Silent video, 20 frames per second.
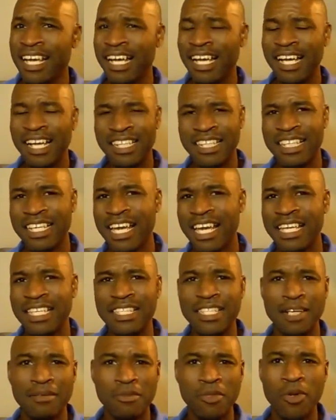I think I
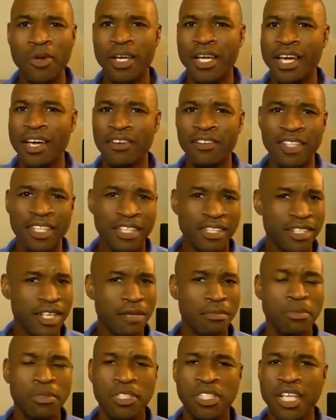ended up going out on like a
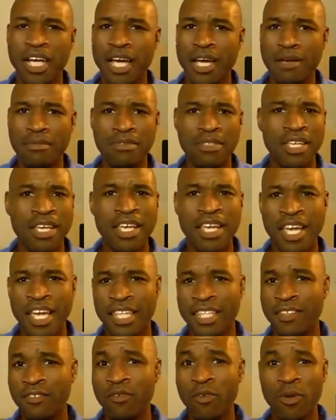couple jobs,
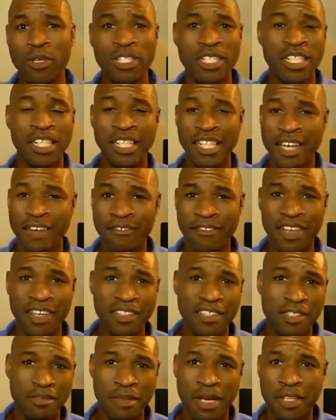and then fortunately I
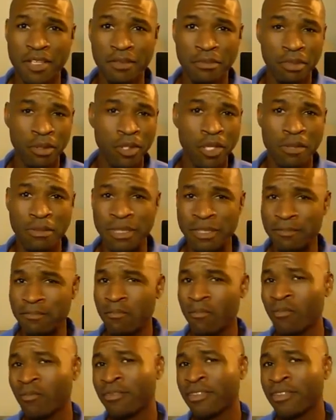found some other employment.